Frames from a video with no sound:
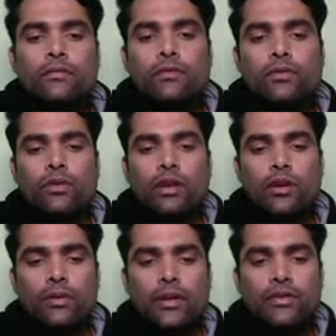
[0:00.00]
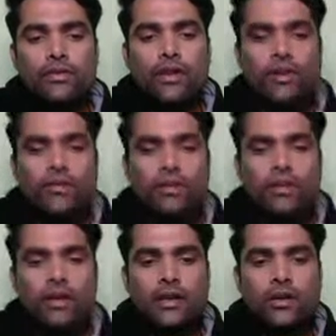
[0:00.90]
So now we can check out the
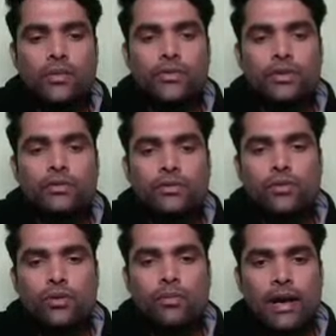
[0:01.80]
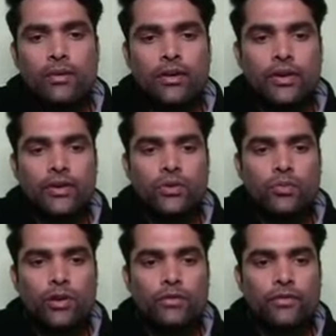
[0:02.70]
correct option. So backward ratio
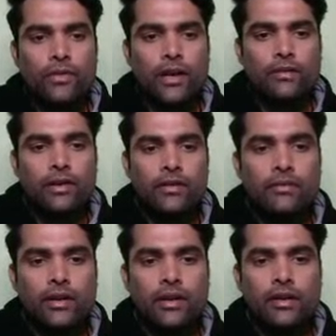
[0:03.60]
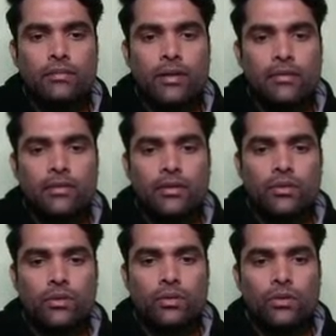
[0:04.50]
0.58, correct. Backward,
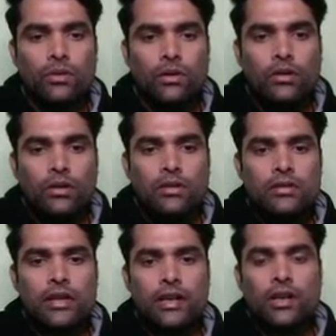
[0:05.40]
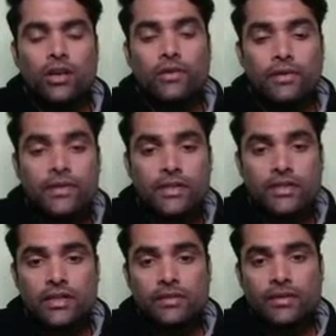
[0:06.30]
no. Second law of
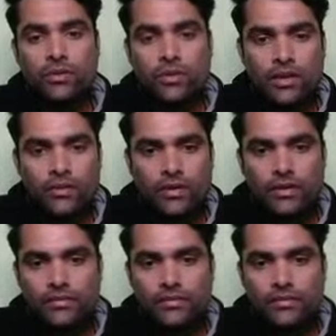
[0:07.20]
efficiency that we have to calculate.